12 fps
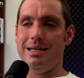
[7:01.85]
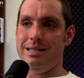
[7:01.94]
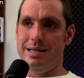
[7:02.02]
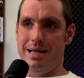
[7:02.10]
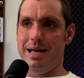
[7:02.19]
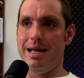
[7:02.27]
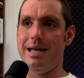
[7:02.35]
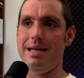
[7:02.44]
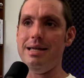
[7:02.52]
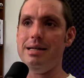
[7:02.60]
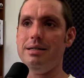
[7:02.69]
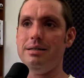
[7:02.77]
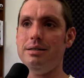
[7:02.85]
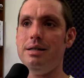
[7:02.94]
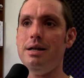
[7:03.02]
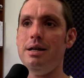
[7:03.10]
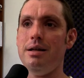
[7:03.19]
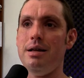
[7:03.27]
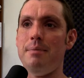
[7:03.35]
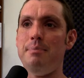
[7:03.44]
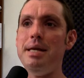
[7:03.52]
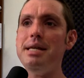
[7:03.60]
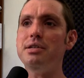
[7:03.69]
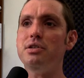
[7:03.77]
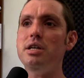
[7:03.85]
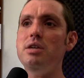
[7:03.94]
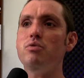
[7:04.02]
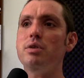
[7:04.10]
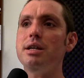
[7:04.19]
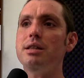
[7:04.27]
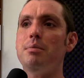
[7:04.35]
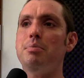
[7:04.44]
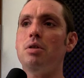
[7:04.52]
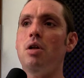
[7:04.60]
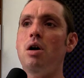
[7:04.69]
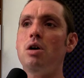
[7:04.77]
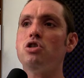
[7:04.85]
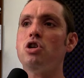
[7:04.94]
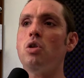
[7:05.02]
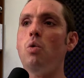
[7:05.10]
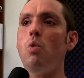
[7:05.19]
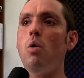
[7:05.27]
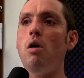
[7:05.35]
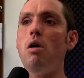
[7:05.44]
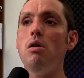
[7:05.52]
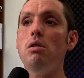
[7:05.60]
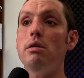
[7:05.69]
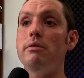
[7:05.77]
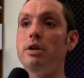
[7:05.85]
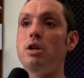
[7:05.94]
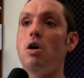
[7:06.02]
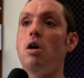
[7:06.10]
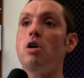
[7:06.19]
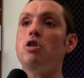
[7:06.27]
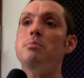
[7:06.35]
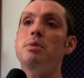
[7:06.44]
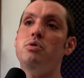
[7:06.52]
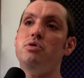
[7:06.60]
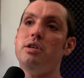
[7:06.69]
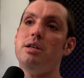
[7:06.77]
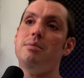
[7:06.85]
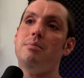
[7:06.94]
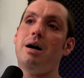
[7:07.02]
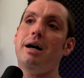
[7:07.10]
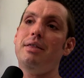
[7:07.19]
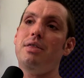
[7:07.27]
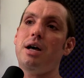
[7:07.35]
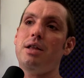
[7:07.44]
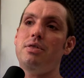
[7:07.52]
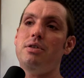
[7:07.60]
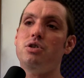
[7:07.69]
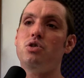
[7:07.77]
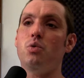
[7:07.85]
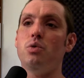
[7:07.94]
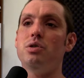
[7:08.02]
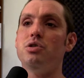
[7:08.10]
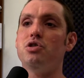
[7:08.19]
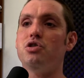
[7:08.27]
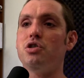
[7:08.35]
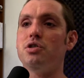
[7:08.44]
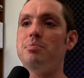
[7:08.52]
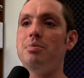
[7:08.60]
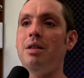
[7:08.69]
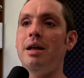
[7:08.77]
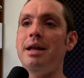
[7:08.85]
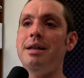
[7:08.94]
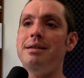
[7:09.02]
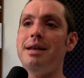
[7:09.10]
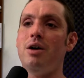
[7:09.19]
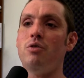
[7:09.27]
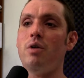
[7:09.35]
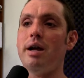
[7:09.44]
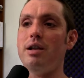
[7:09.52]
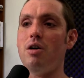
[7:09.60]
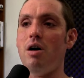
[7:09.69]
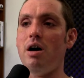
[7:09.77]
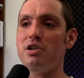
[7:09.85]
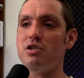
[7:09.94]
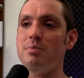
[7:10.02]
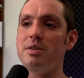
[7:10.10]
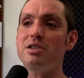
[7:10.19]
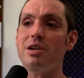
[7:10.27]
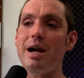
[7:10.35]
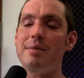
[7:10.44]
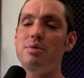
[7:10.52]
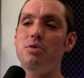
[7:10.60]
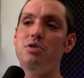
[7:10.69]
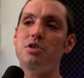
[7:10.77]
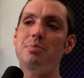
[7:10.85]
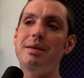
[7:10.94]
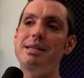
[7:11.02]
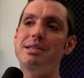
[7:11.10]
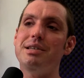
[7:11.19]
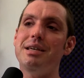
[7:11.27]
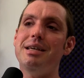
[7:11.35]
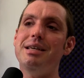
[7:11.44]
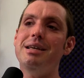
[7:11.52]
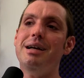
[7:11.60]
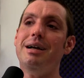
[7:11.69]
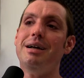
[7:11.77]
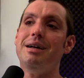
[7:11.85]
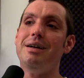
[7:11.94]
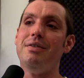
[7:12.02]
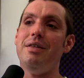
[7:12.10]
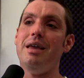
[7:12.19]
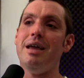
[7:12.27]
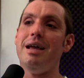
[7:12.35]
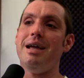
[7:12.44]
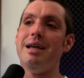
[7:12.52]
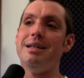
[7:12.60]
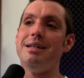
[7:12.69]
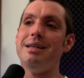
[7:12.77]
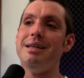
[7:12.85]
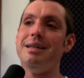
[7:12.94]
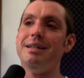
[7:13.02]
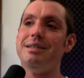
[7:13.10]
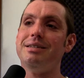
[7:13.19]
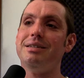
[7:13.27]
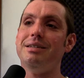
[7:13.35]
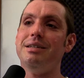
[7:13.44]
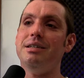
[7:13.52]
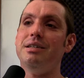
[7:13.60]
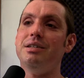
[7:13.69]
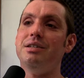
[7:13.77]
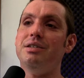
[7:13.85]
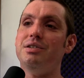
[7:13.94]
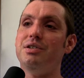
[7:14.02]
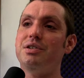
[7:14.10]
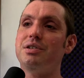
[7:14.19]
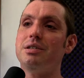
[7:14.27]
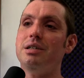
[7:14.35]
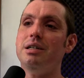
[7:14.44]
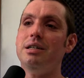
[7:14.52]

a Day, a PC rig that belongs on the wall of an art museum. I thought this was just plain downright awesome. This guy built this PC and it is